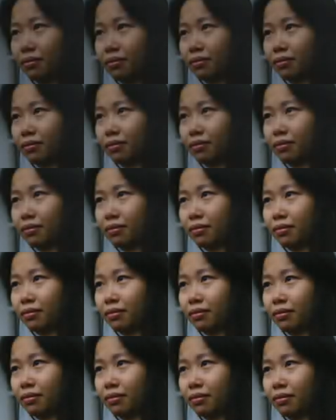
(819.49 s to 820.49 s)

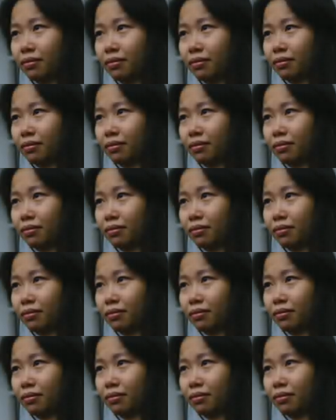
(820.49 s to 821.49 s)

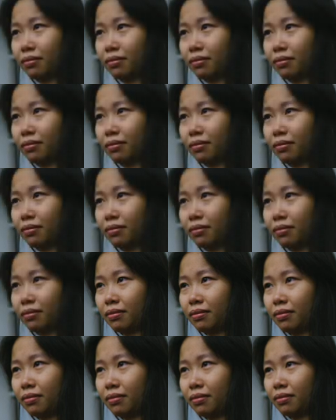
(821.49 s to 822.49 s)

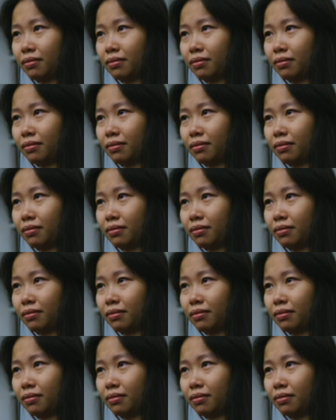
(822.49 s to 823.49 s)

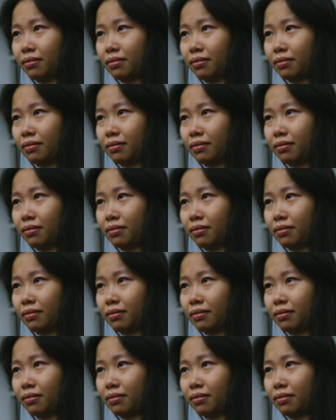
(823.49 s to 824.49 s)

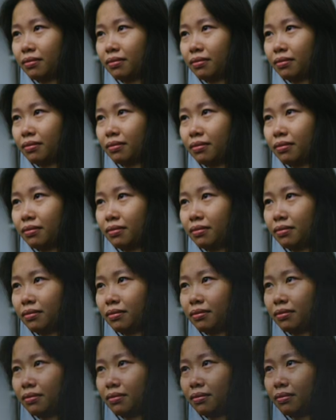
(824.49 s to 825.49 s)

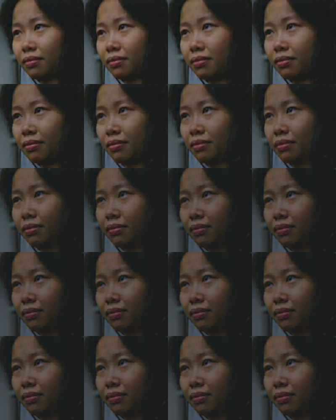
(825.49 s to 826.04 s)
Nothing is said.